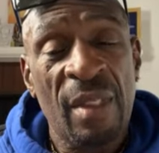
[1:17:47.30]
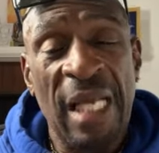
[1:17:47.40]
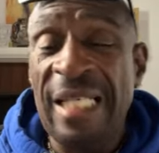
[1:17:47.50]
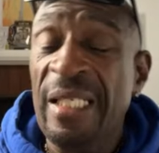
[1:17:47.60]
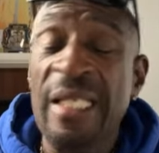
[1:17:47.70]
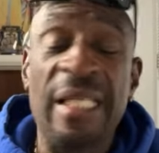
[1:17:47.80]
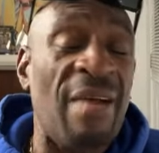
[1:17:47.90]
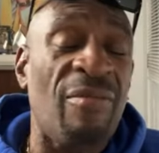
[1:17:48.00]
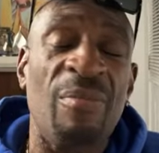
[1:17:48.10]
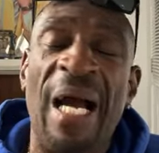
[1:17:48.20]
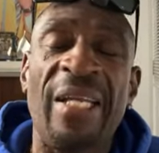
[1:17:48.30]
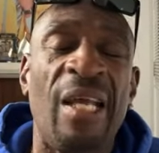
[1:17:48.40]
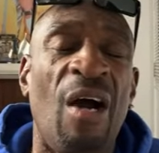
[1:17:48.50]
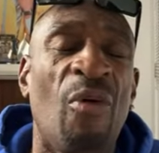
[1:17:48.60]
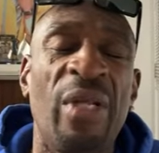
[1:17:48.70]
I need everybody
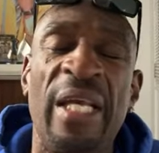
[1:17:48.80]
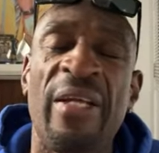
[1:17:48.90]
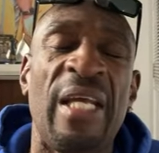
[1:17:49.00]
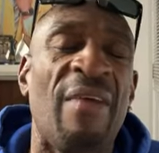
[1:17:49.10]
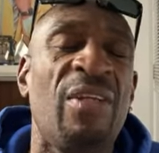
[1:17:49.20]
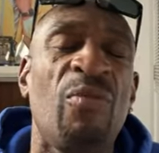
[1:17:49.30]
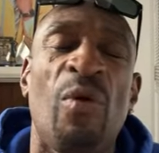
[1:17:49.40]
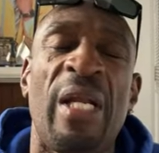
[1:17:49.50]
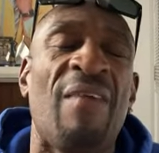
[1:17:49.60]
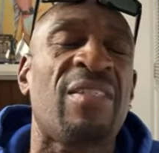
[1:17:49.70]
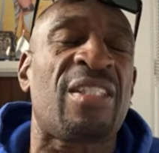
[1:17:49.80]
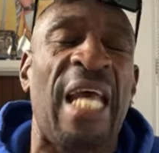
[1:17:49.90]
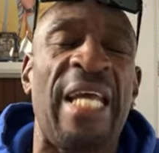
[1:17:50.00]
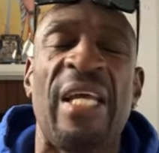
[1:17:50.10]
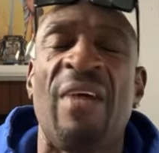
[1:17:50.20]
on here in every, whatever
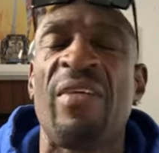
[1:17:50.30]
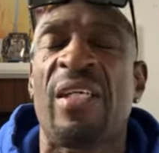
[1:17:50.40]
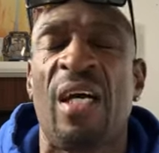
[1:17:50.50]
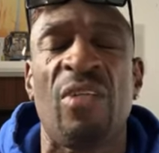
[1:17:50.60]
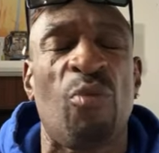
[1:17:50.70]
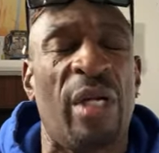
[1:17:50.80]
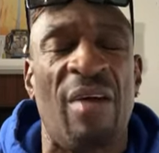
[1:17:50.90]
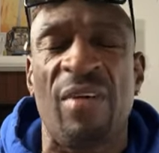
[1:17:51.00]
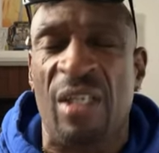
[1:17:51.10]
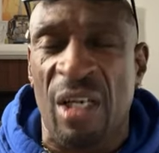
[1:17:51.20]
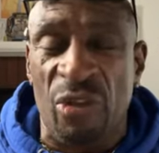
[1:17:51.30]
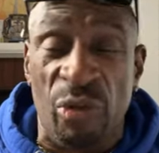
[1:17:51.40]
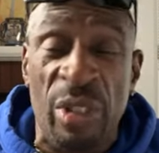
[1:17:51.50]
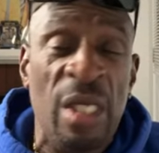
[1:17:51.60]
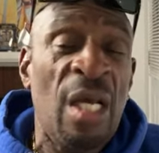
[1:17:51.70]
state, every country, whatever
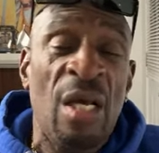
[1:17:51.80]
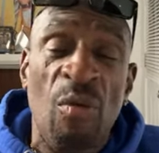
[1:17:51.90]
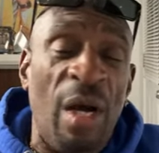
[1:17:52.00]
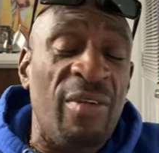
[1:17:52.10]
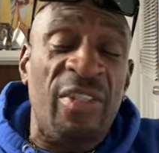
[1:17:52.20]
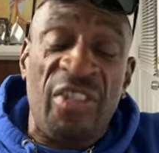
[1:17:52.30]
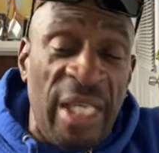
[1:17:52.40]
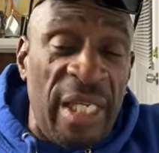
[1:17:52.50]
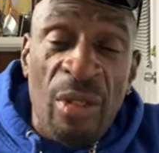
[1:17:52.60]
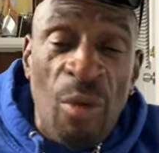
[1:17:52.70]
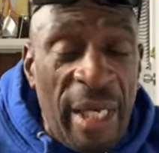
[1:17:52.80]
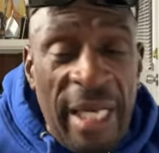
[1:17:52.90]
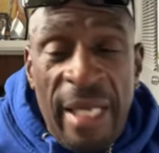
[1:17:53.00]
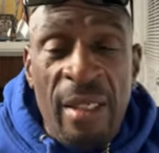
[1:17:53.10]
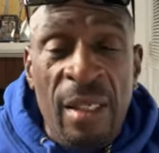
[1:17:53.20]
country, whatever city you
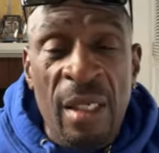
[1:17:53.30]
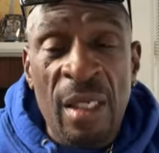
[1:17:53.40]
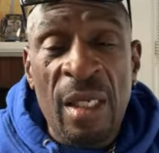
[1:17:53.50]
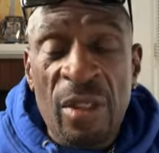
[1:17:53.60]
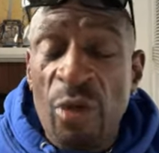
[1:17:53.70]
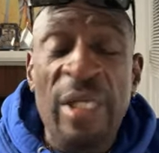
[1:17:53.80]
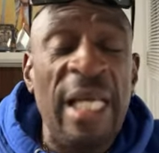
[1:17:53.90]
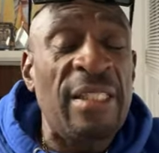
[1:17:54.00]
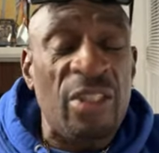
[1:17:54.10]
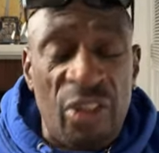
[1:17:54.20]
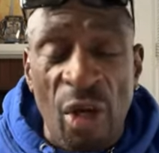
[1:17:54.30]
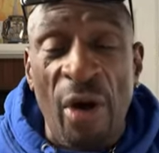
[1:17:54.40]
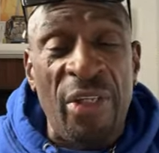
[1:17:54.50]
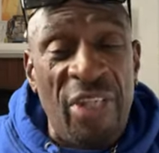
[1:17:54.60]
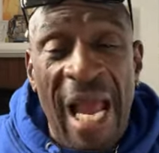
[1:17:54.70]
in. You need to
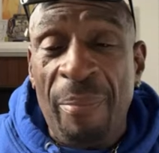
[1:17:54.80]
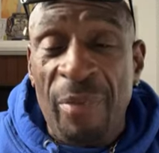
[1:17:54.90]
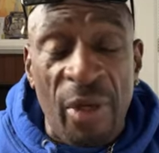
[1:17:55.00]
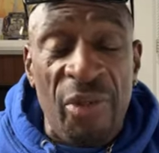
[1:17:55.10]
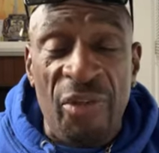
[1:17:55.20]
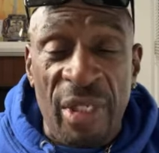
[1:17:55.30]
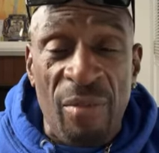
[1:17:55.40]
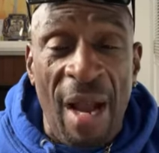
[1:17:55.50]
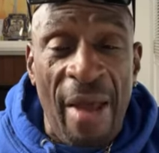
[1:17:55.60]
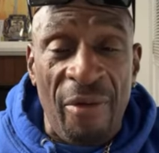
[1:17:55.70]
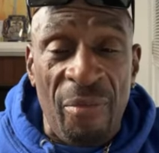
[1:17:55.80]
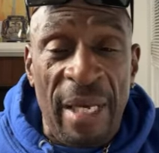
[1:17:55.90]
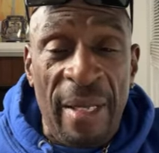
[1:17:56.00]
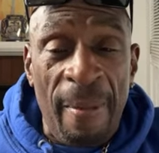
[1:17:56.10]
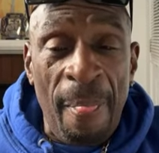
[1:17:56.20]
start a chapter of the G-Riders,
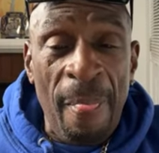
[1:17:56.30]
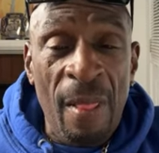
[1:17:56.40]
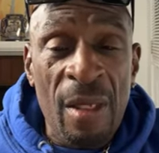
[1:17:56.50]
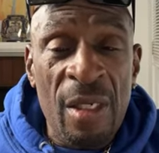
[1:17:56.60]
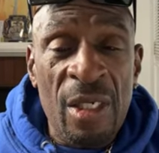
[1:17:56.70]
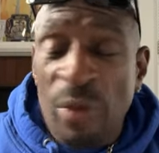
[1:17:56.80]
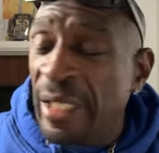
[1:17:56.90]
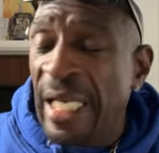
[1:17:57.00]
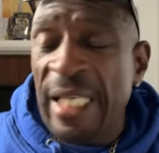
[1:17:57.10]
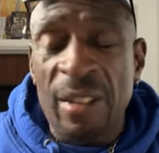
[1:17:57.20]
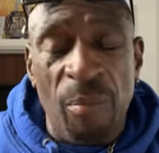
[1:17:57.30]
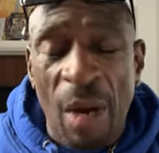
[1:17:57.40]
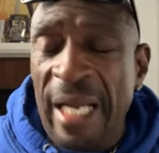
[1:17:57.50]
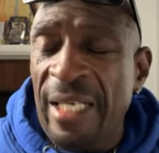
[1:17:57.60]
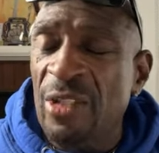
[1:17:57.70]
man. We need to
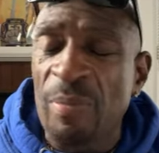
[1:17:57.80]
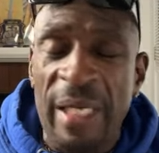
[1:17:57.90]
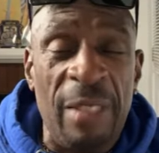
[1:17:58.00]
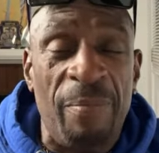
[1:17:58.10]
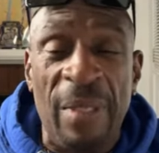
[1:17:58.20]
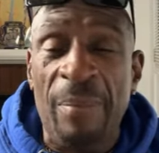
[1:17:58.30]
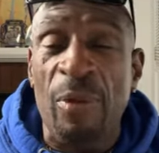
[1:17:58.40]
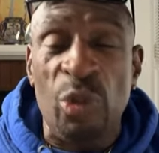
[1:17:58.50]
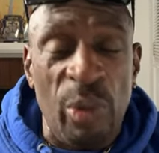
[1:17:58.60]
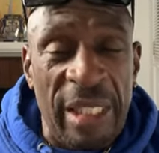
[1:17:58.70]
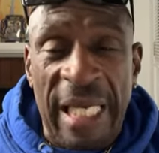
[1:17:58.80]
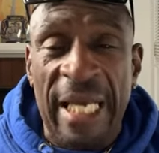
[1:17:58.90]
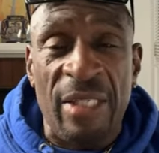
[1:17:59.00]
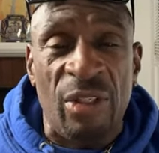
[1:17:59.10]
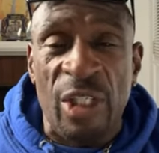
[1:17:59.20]
bring as many people as we
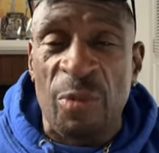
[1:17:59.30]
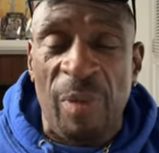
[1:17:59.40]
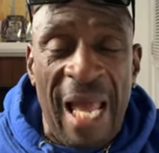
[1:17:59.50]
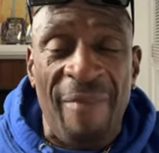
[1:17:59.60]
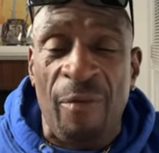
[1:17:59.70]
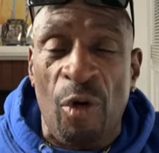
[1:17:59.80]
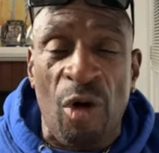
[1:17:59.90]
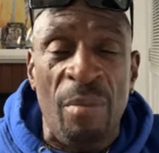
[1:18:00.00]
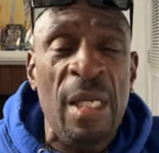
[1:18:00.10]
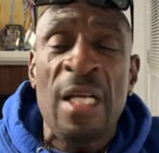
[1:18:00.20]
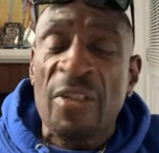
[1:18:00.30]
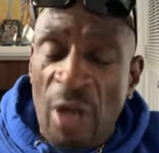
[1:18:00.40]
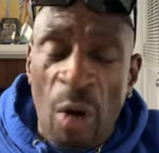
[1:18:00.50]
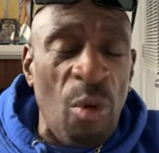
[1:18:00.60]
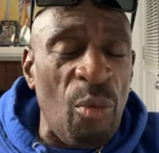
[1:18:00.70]
can to this platform
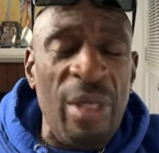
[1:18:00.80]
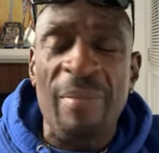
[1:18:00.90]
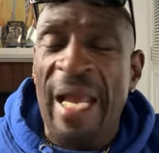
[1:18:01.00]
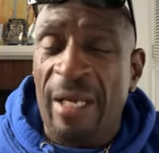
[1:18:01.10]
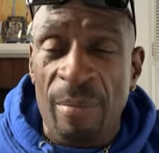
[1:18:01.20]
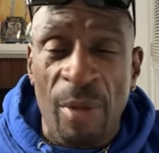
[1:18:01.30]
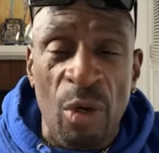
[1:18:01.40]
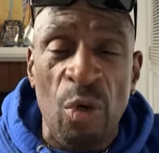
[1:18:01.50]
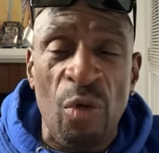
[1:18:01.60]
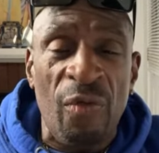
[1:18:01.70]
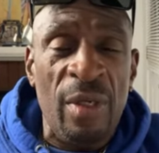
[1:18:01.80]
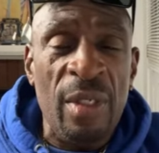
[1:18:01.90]
so when we make a move,